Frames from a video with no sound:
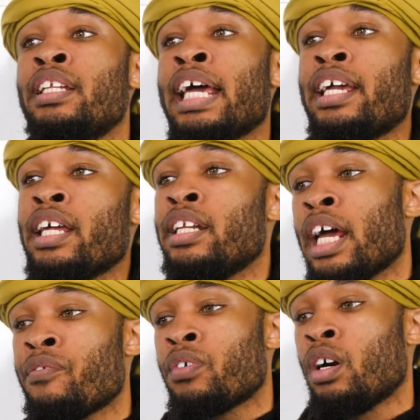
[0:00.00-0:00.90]
they can
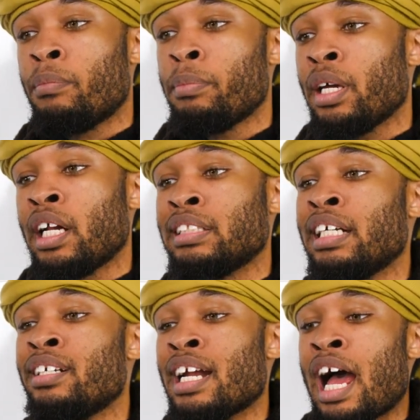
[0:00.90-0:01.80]
never, I'm going to be honest,
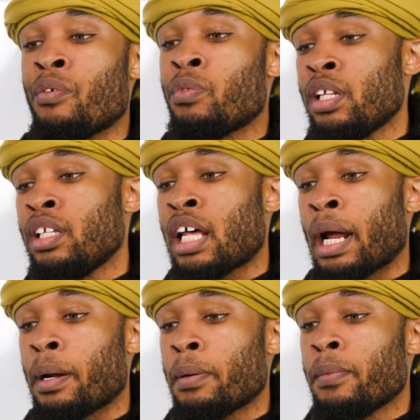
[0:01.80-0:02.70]
they're not really like,